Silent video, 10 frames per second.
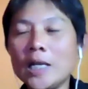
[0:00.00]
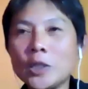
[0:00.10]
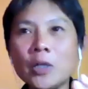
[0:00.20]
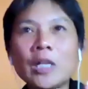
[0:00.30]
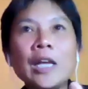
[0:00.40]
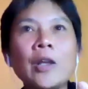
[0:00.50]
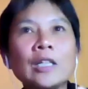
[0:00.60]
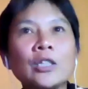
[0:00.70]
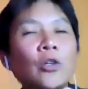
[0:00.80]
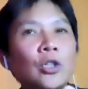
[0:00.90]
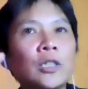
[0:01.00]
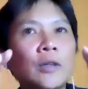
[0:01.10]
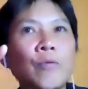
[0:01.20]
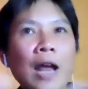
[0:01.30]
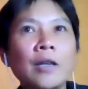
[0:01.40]
so it's not just
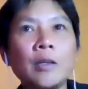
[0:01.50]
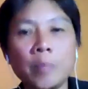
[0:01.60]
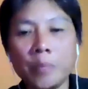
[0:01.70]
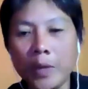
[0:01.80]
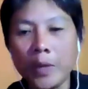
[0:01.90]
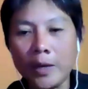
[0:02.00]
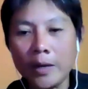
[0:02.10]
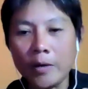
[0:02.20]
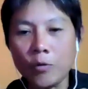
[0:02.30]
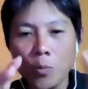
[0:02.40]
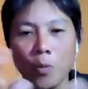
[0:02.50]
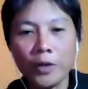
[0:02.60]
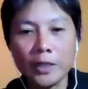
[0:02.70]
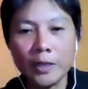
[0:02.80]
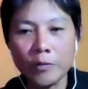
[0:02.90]
a random group of